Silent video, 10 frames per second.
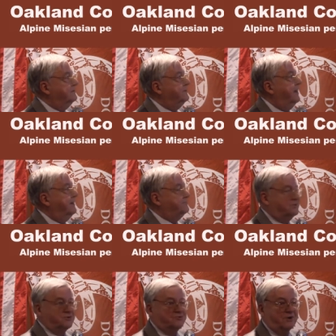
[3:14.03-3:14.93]
types
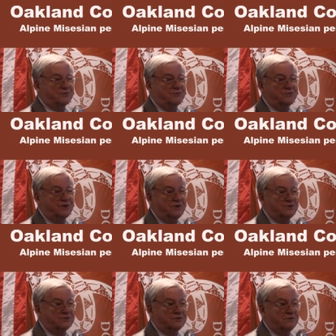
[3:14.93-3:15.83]
of structural
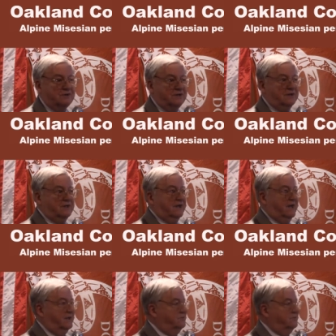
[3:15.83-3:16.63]
changes. And you